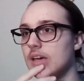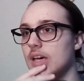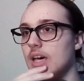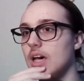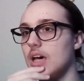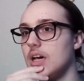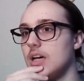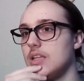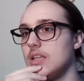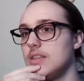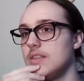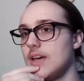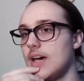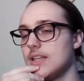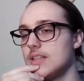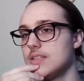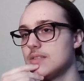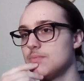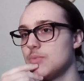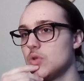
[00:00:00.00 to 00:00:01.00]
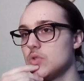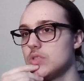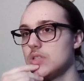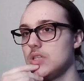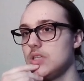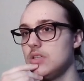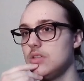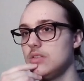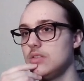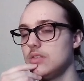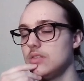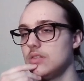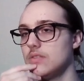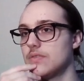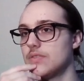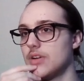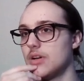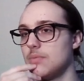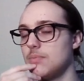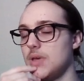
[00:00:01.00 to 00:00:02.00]
That's mostly
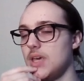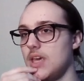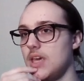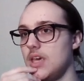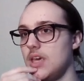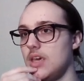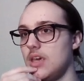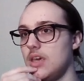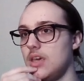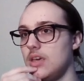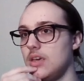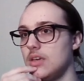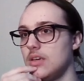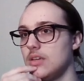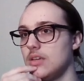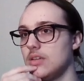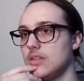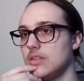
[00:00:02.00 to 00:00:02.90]
from a